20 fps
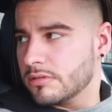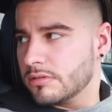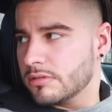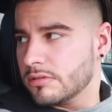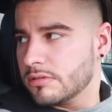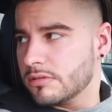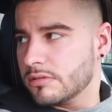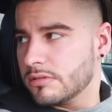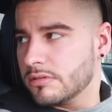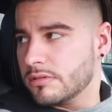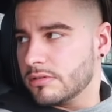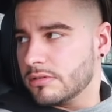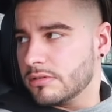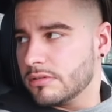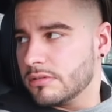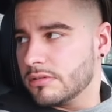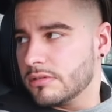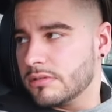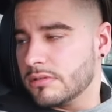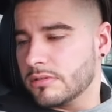Why?
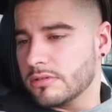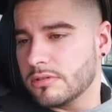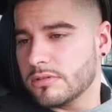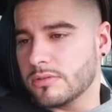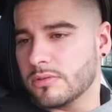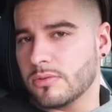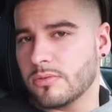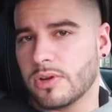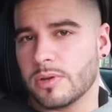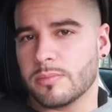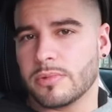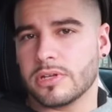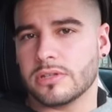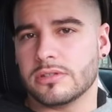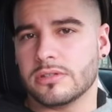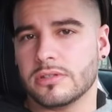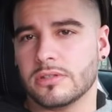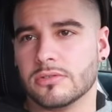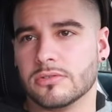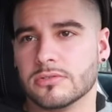I wipe my
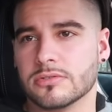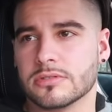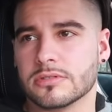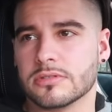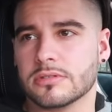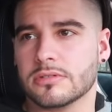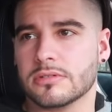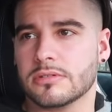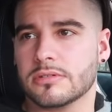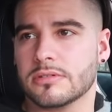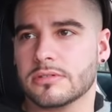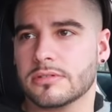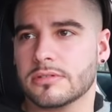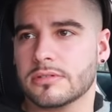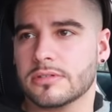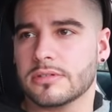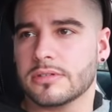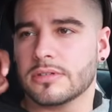tears. Why?